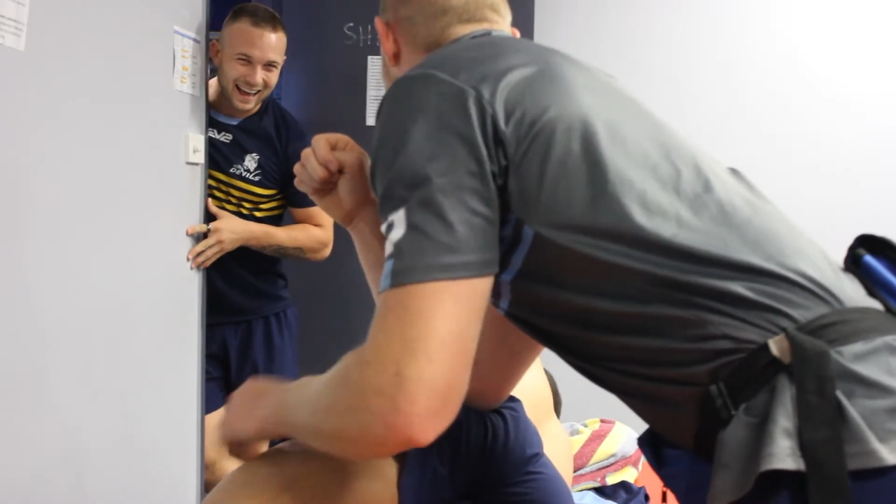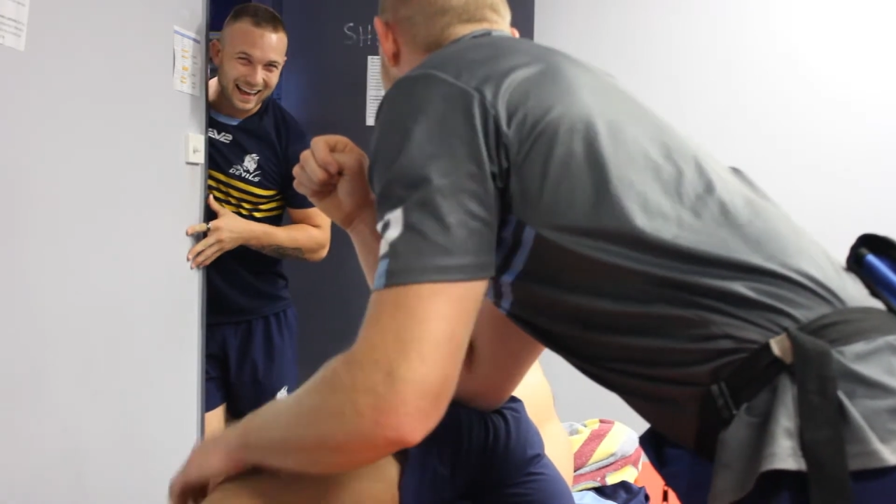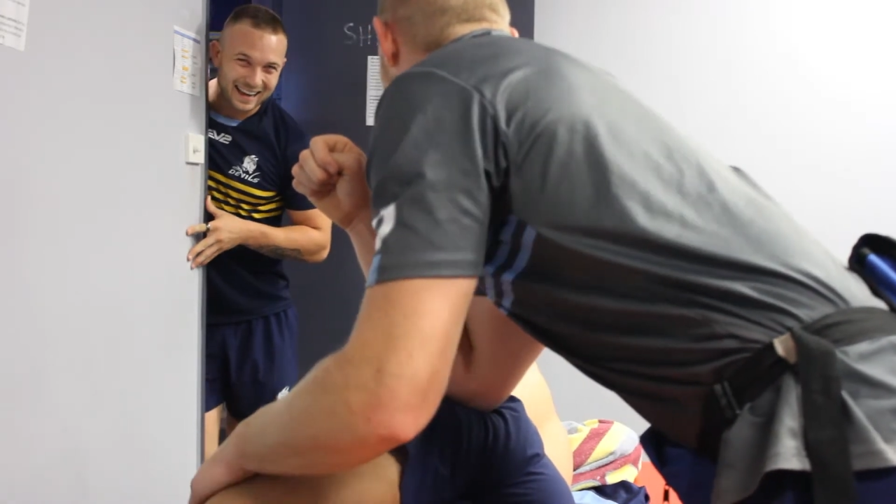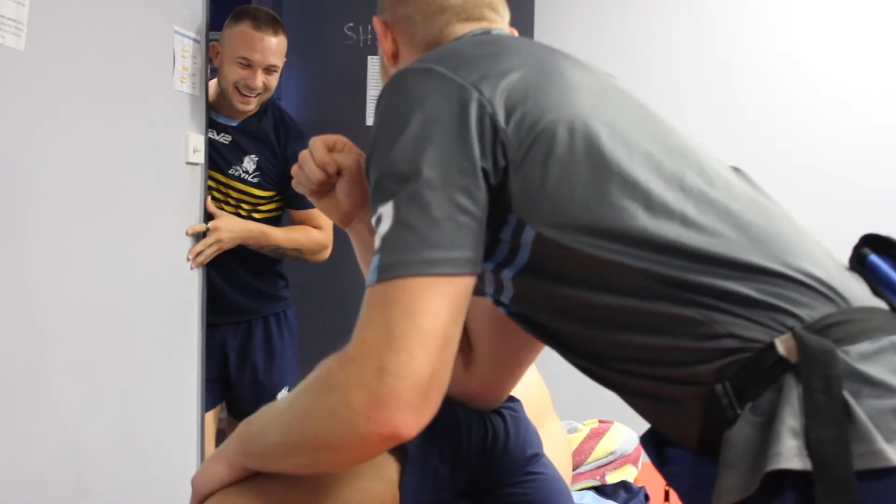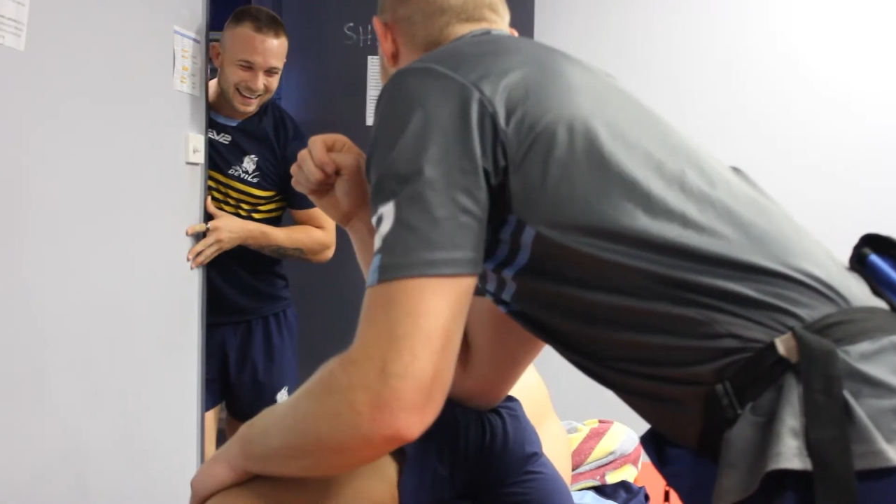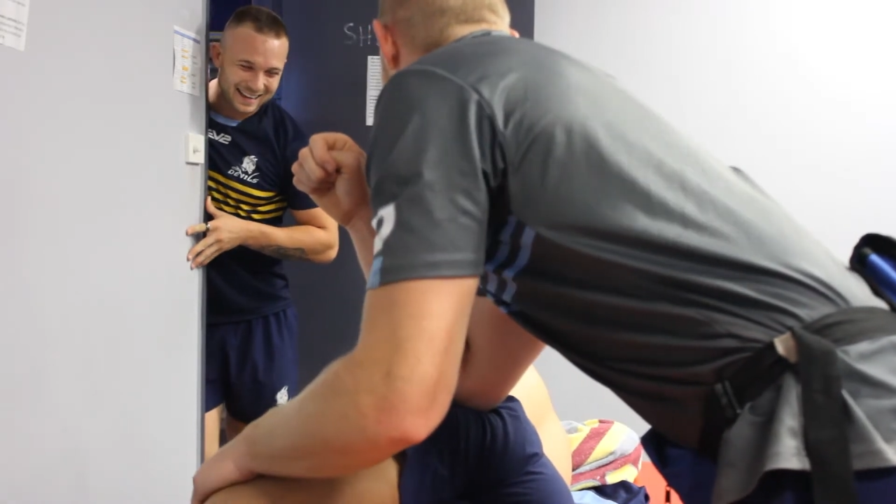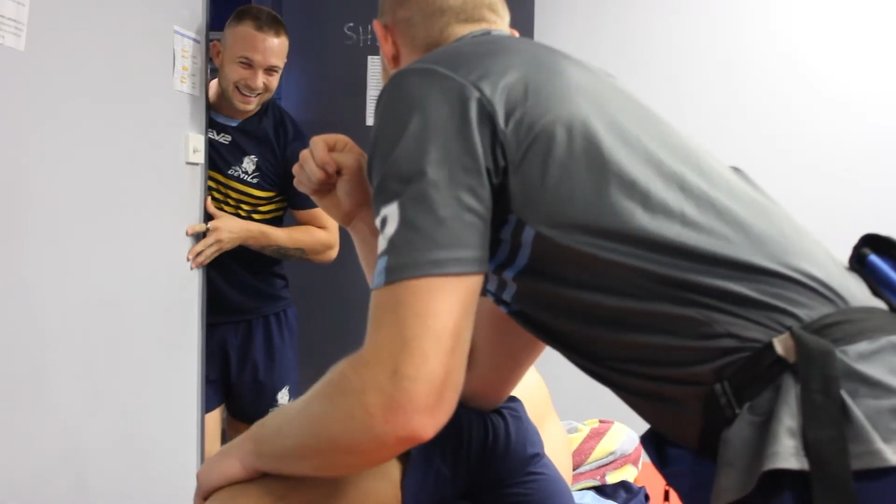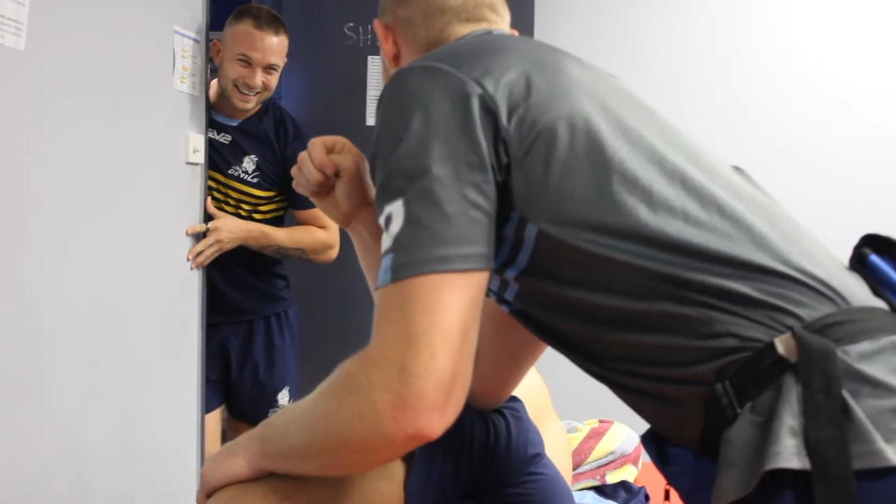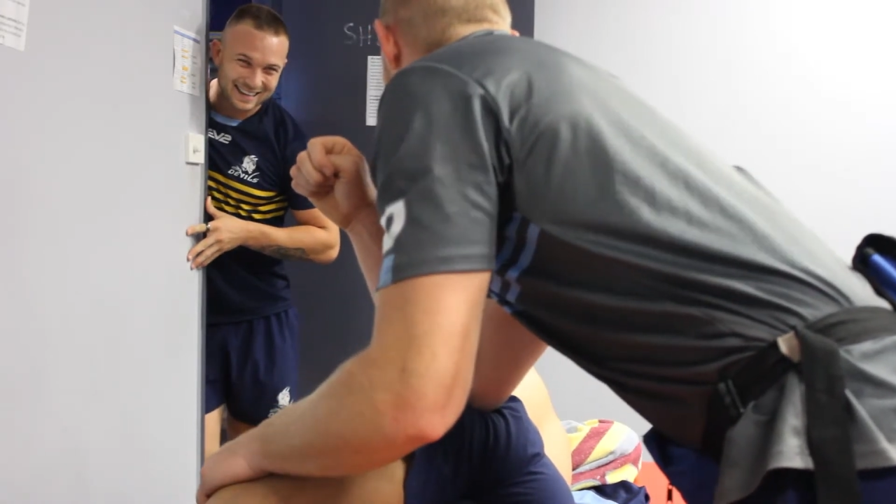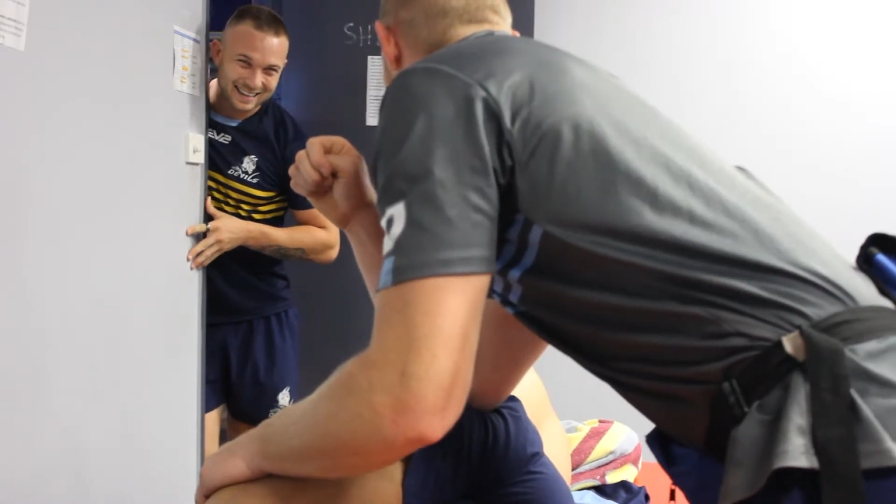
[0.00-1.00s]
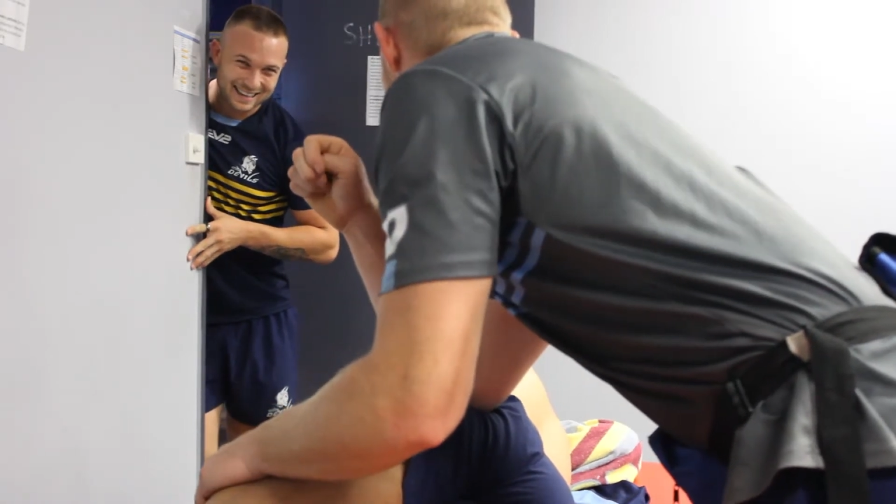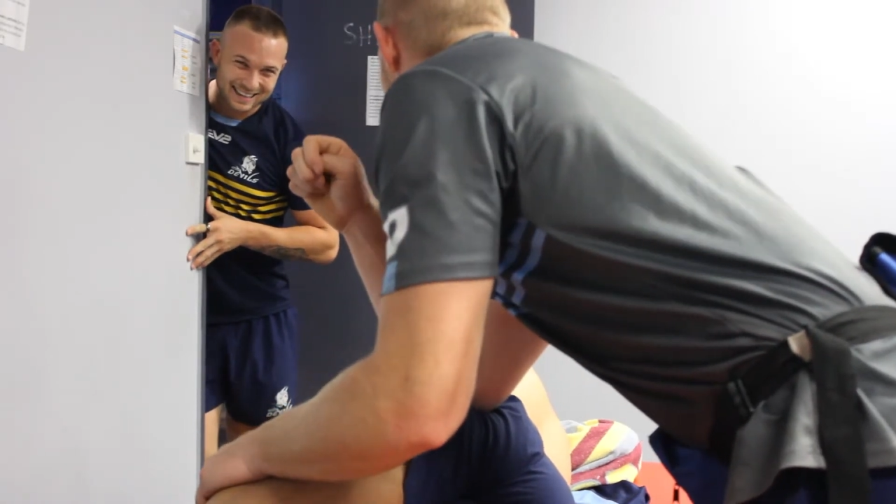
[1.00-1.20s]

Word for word: kind of quite